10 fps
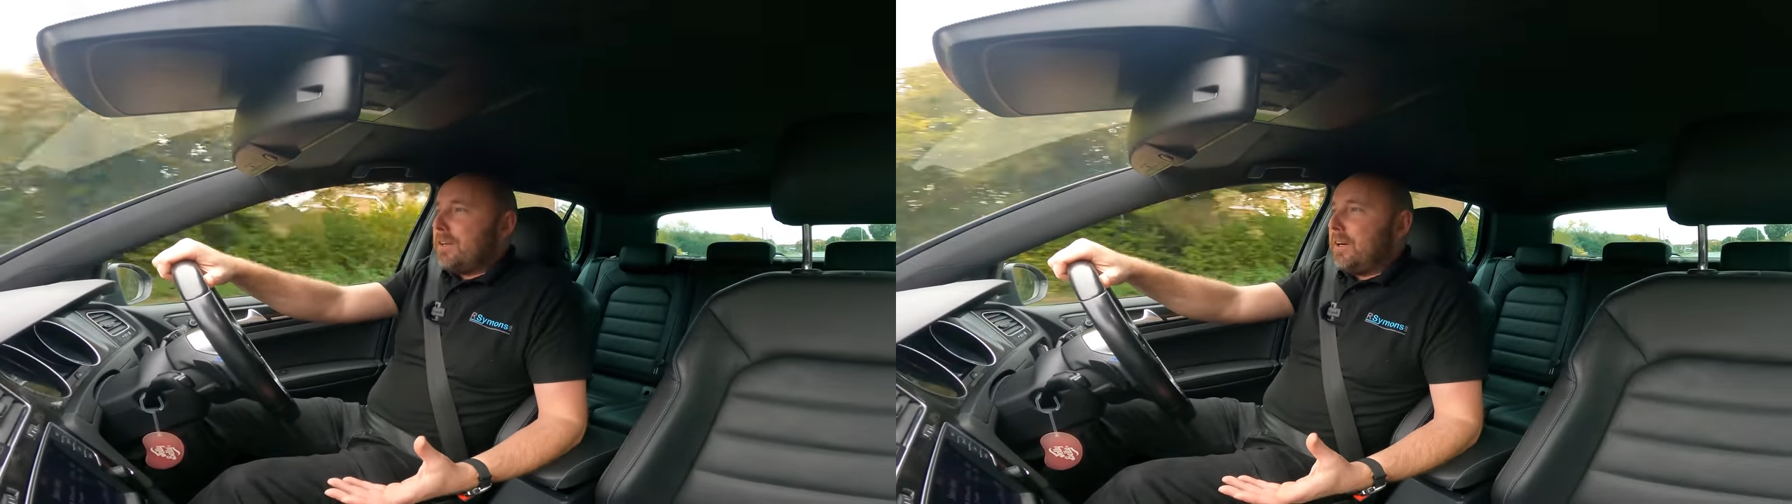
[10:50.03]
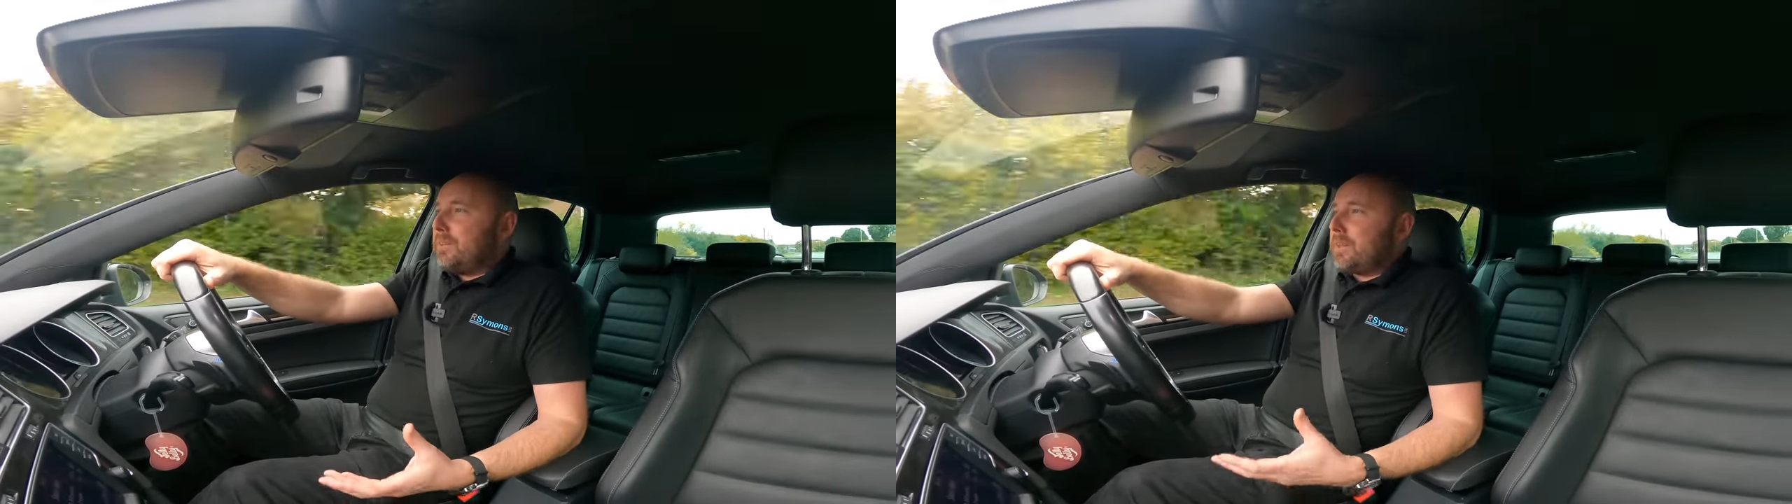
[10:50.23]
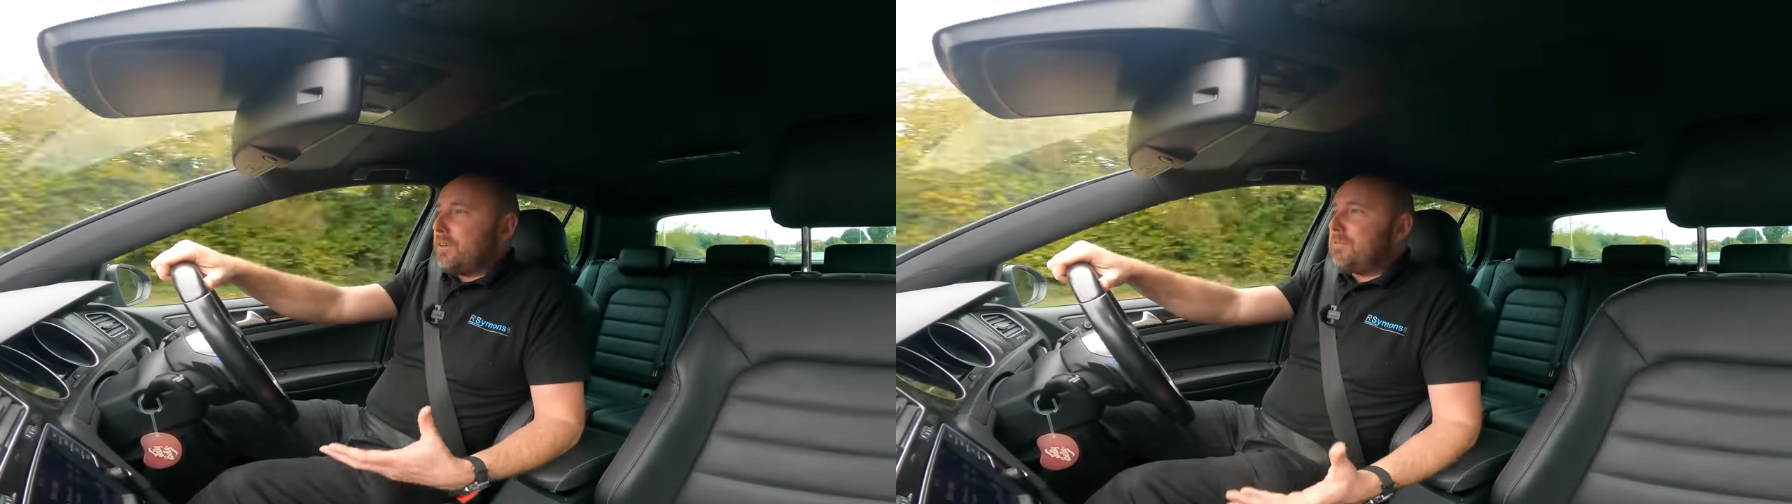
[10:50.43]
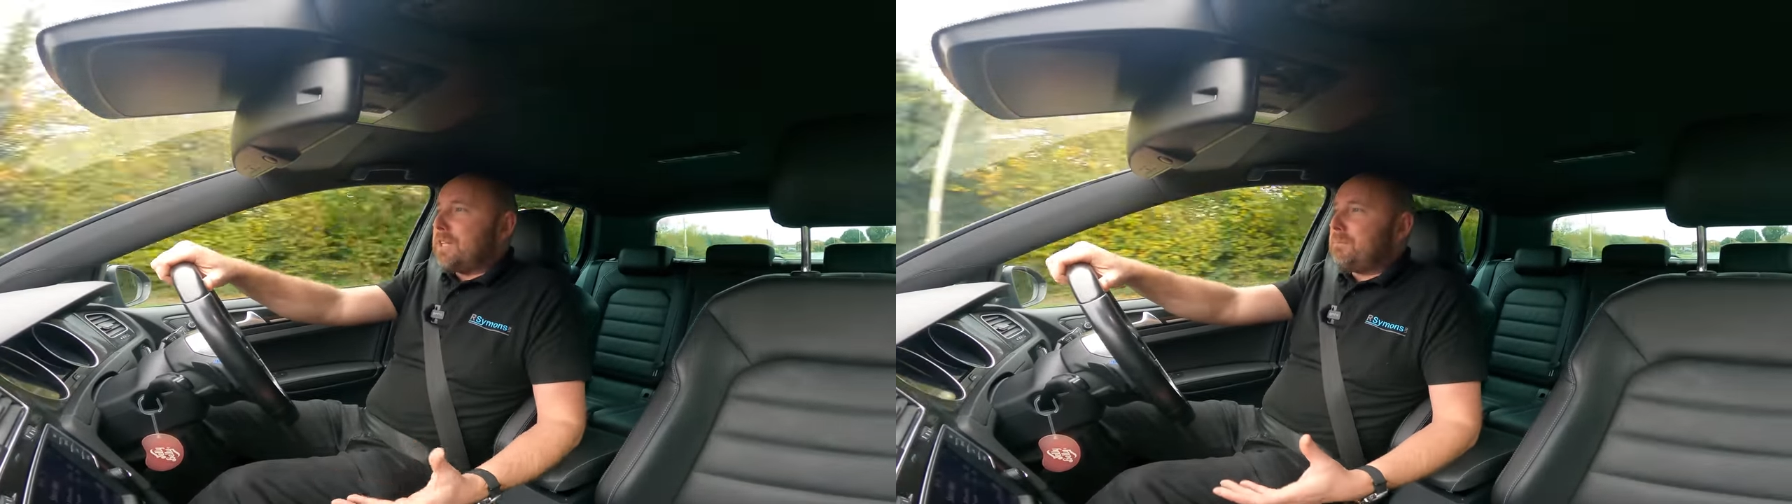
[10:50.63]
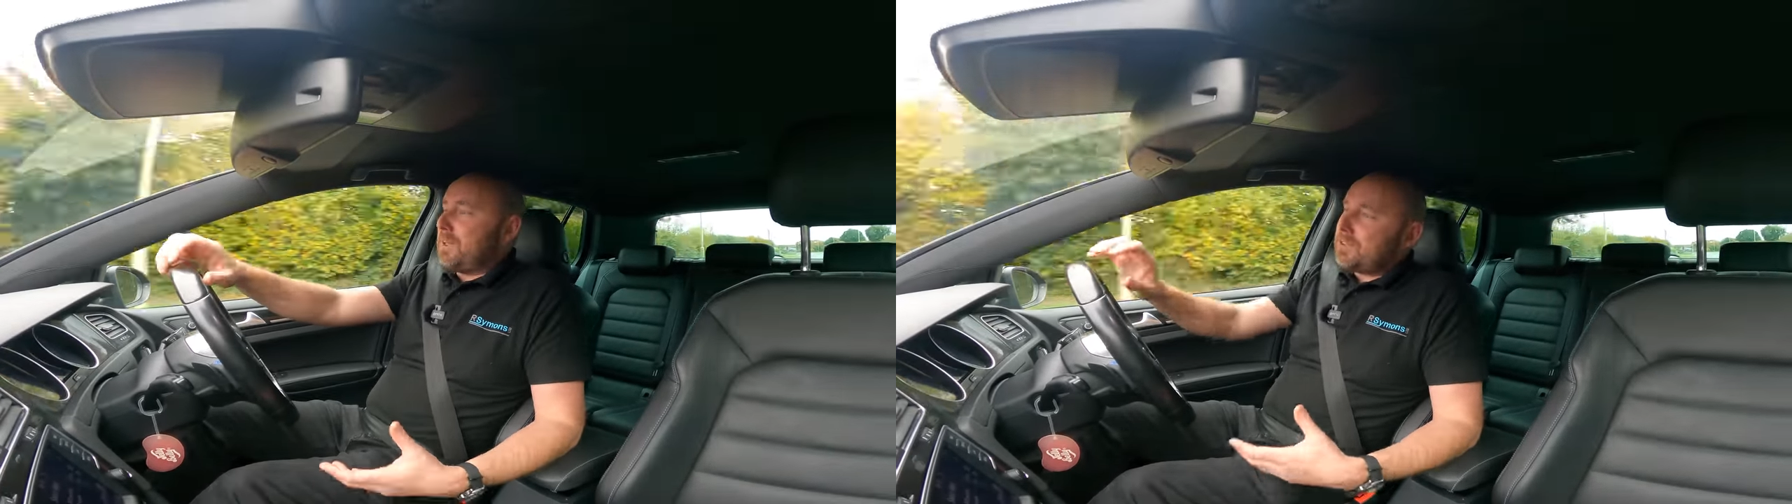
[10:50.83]
alone don't
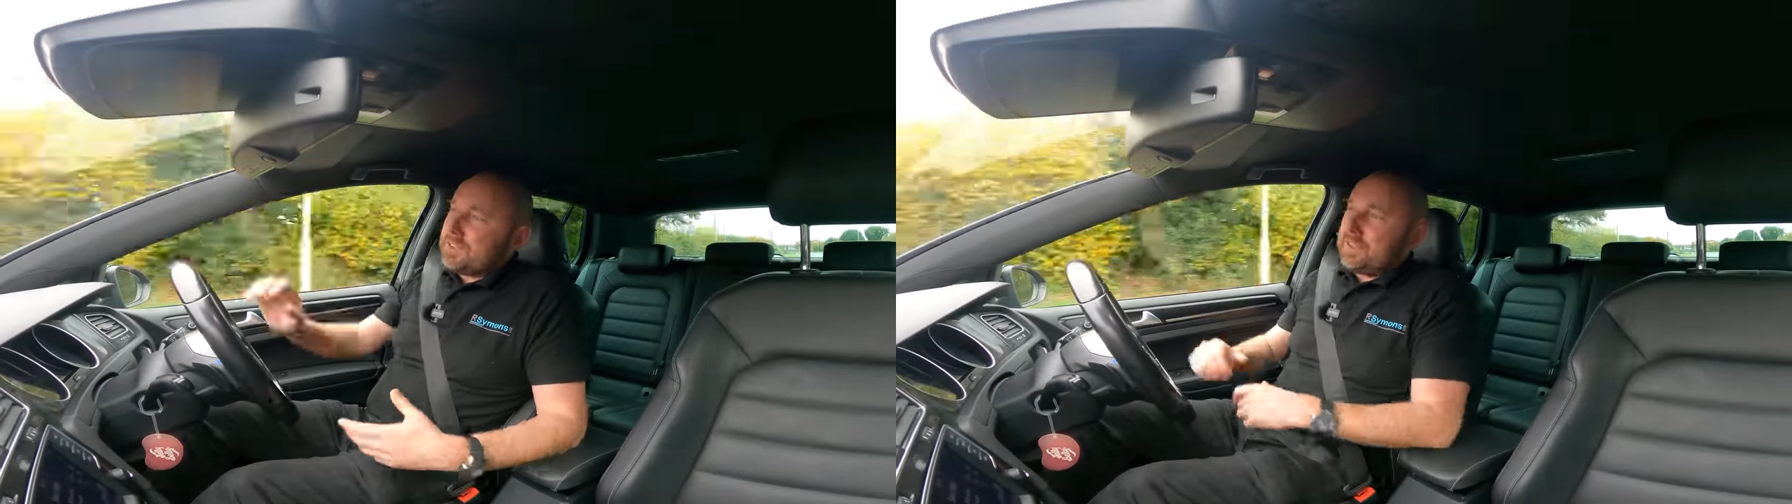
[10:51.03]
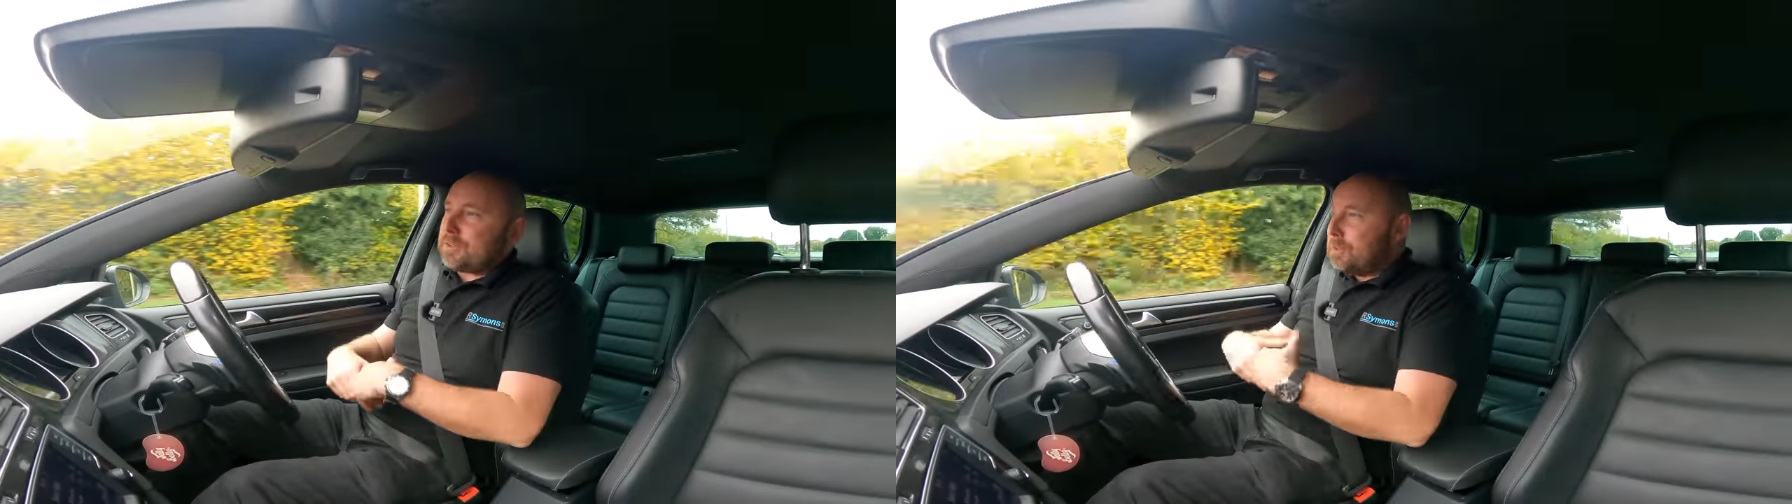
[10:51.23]
read much. Again, that